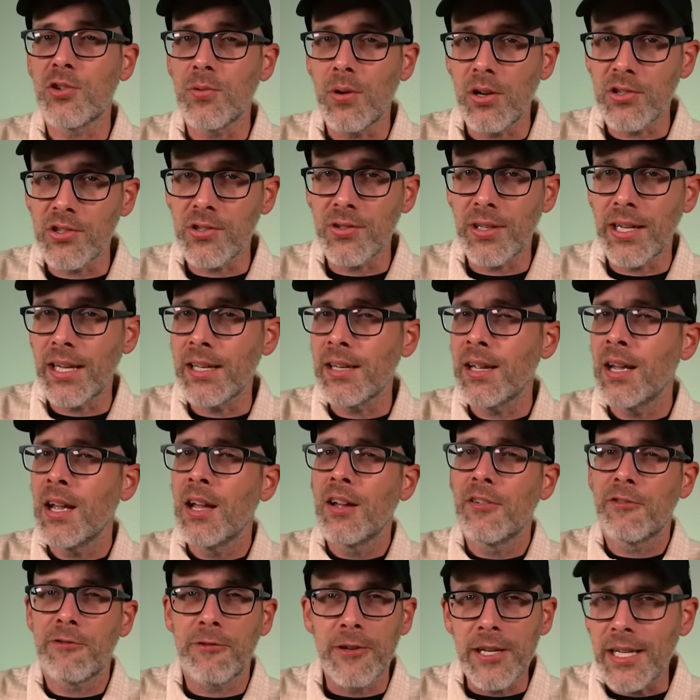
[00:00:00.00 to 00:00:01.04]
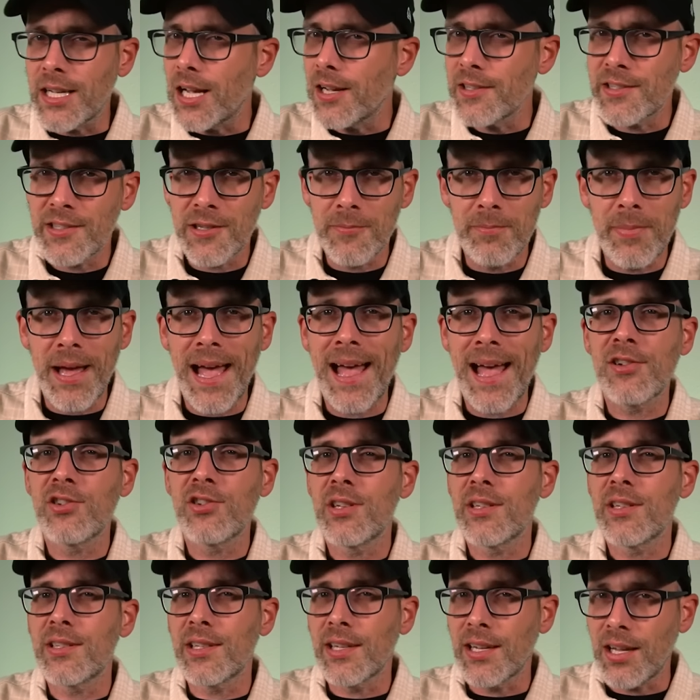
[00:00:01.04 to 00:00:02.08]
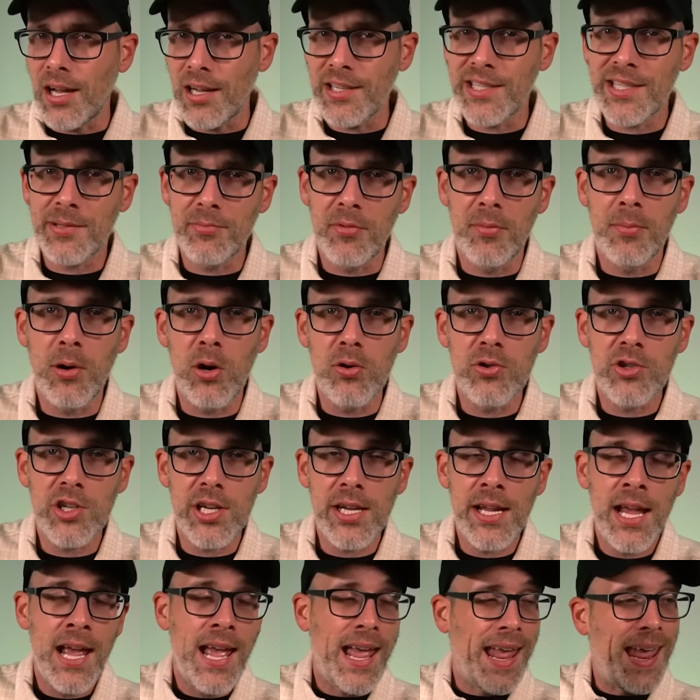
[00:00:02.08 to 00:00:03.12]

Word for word: You also get free custom badges and custom emoji.